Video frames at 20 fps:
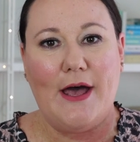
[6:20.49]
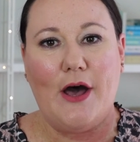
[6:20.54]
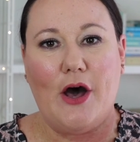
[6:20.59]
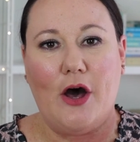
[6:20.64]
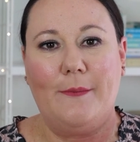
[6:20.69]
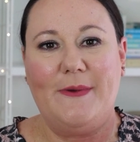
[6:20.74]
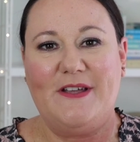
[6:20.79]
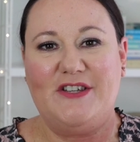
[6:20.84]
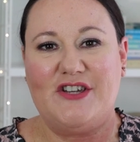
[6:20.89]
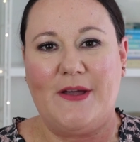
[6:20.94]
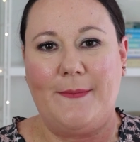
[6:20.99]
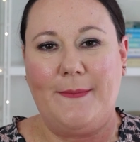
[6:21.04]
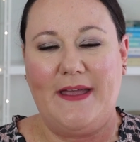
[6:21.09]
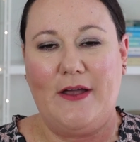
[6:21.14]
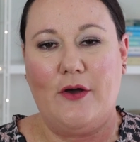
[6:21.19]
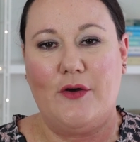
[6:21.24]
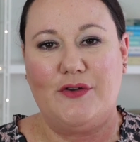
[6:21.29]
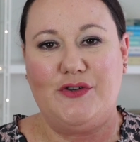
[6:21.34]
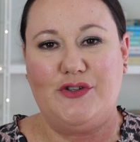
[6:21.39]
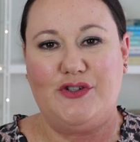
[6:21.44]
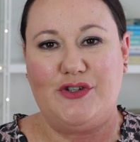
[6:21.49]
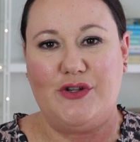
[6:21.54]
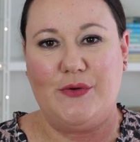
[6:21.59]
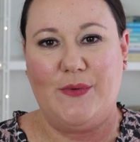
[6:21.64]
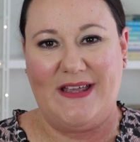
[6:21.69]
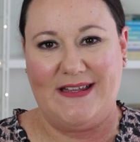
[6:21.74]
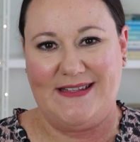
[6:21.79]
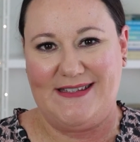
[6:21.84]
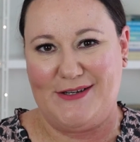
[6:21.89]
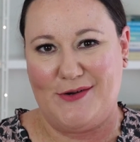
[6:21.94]
I'll be jumping onto
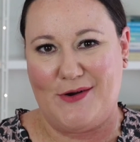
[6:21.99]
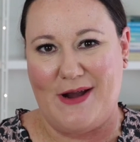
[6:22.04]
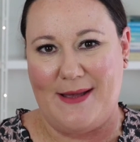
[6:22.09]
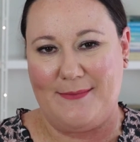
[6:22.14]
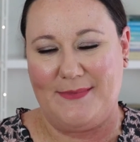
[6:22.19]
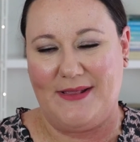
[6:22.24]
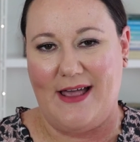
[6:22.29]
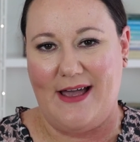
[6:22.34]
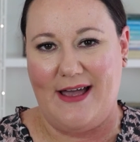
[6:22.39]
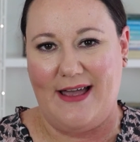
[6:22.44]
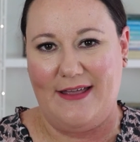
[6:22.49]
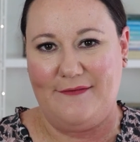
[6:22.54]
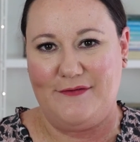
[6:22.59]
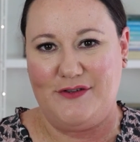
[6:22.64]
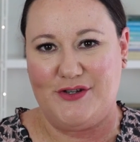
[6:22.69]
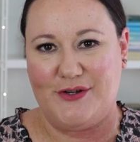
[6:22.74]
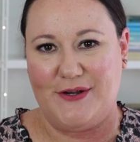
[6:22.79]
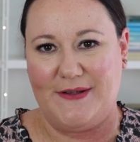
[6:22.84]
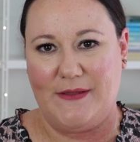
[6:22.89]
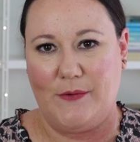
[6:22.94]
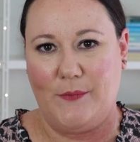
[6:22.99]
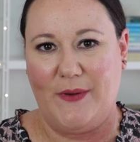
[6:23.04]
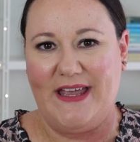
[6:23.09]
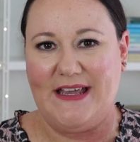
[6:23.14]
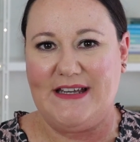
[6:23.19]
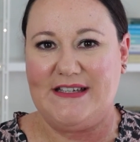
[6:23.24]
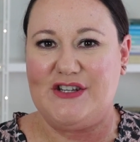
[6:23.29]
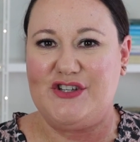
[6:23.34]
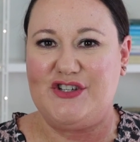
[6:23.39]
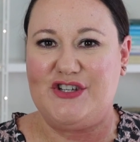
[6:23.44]
Instagram Live during the
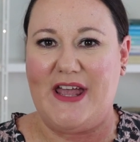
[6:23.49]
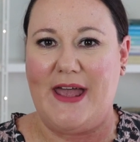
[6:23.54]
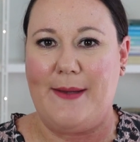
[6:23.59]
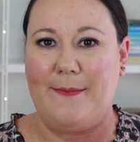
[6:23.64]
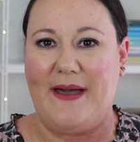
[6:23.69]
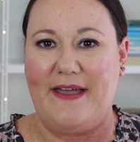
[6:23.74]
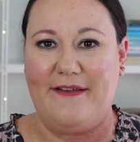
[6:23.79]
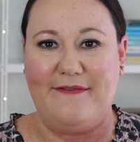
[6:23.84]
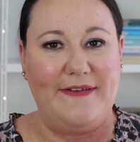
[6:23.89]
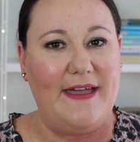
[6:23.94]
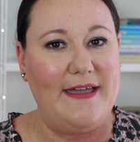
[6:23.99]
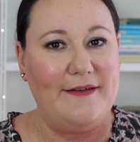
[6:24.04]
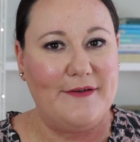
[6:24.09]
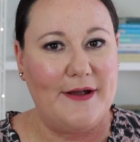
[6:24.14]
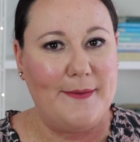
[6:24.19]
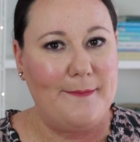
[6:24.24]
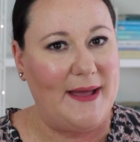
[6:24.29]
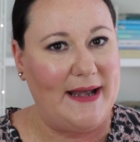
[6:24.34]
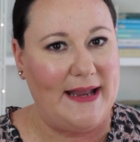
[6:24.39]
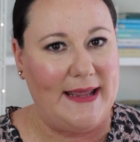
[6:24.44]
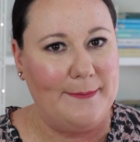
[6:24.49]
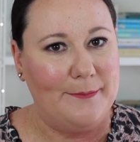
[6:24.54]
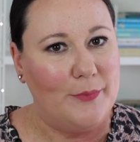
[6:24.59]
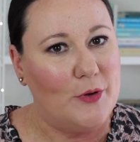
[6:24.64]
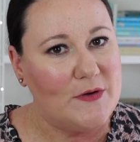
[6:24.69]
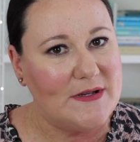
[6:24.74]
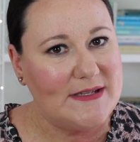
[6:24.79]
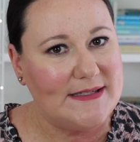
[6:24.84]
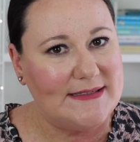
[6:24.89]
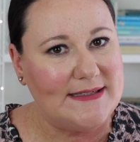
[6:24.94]
week to share my favorite money
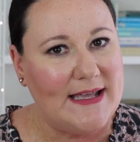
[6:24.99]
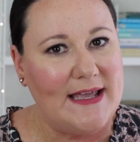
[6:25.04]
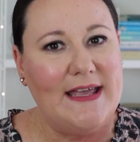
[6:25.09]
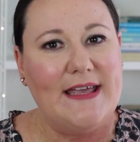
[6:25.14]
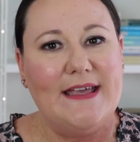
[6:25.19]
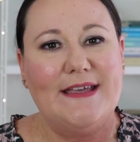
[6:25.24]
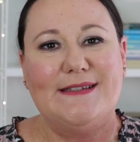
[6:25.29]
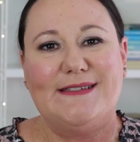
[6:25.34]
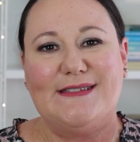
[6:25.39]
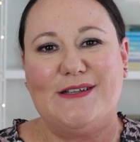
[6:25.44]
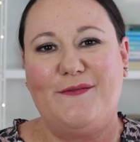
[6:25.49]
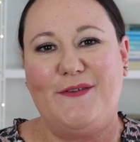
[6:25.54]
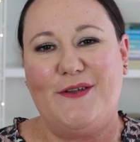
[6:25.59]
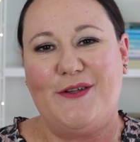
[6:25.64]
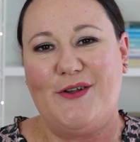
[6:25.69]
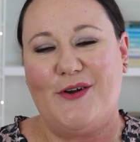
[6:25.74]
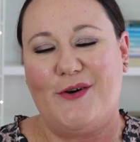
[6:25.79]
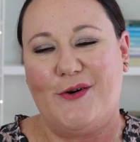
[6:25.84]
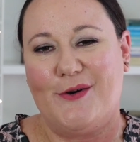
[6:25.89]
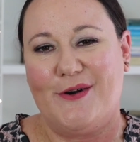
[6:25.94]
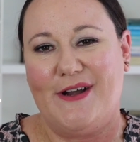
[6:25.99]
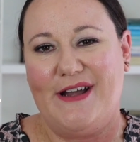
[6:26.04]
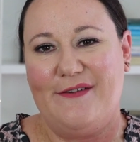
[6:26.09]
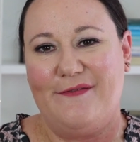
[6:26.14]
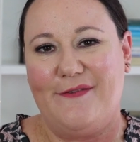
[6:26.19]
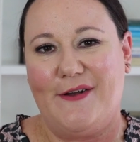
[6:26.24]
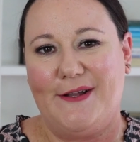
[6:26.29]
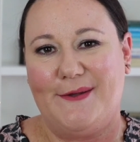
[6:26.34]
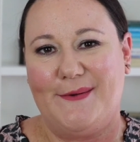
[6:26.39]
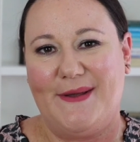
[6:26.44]
books. So if you're not already
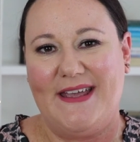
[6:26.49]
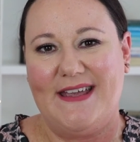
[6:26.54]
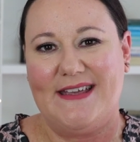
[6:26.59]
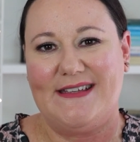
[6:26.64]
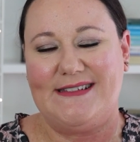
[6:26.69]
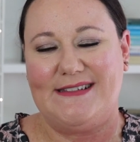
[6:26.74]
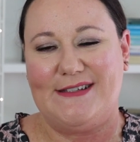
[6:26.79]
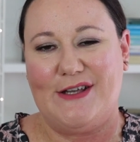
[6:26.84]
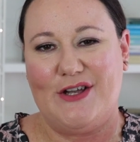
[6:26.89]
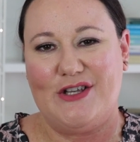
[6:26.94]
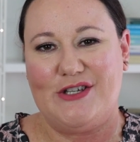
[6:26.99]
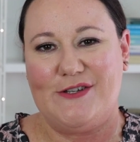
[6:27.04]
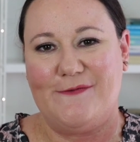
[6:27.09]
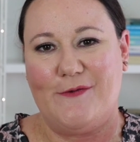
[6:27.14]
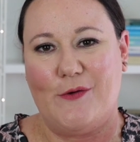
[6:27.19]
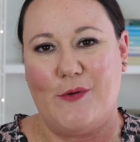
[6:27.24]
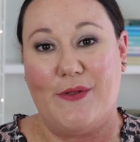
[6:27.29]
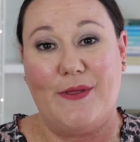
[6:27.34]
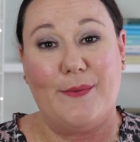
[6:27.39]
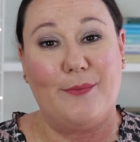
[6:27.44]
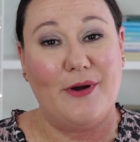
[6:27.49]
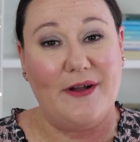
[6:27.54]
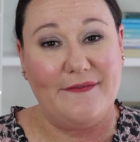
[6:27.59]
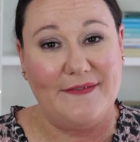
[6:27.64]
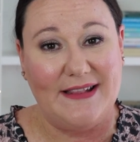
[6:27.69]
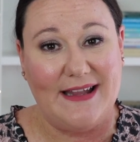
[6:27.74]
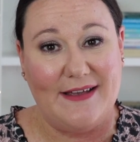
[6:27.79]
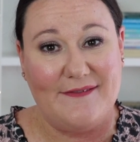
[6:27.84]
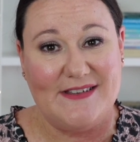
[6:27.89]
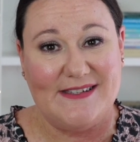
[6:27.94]
following, search for The
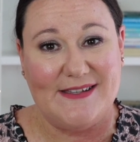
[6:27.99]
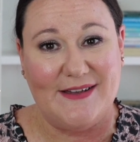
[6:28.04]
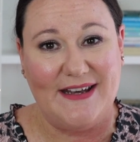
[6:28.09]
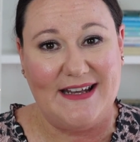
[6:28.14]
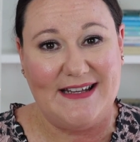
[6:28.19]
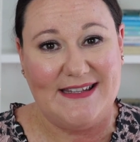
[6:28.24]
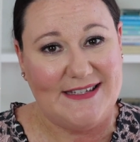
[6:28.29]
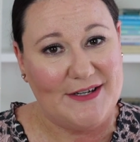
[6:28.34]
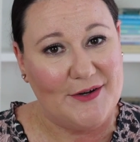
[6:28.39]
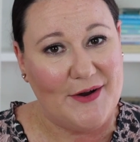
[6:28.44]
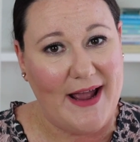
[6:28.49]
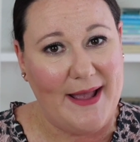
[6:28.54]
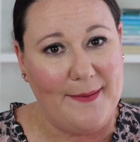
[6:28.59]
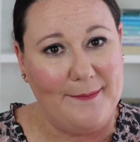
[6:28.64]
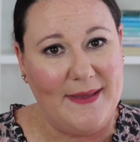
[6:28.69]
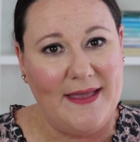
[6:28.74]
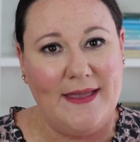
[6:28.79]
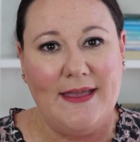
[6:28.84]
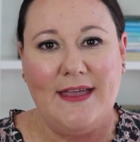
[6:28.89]
Profit Lovers on Instagram.